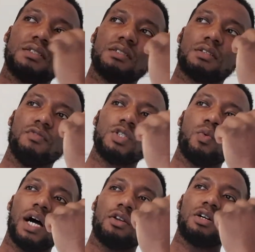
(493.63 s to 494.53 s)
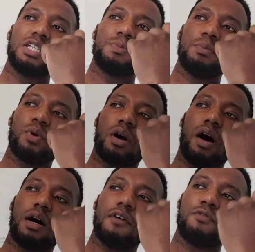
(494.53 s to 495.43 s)
The reason why a lot of these people
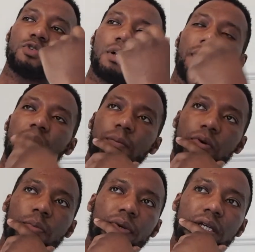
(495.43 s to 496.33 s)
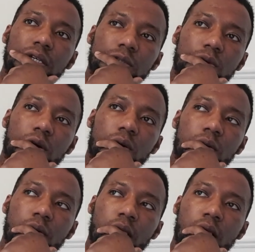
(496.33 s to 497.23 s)
can't afford to buy a property as well,
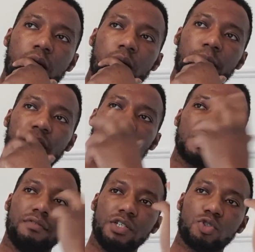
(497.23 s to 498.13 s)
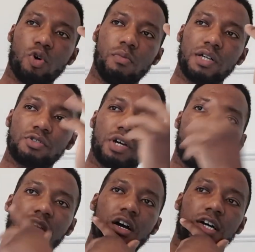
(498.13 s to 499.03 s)
because they're in so much
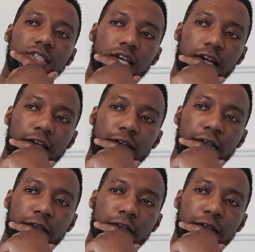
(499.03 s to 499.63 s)
credit card debt,